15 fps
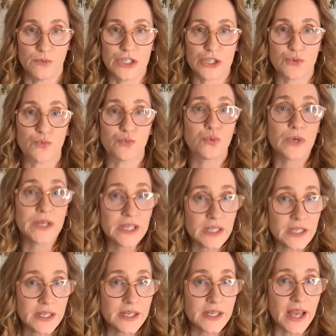which
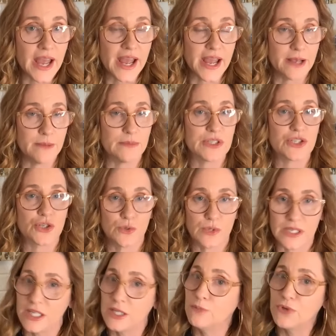really aims to
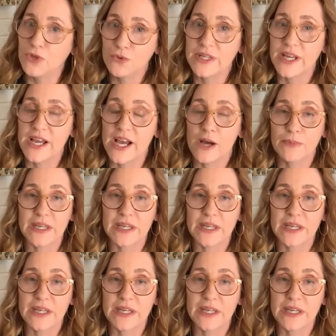keep you down,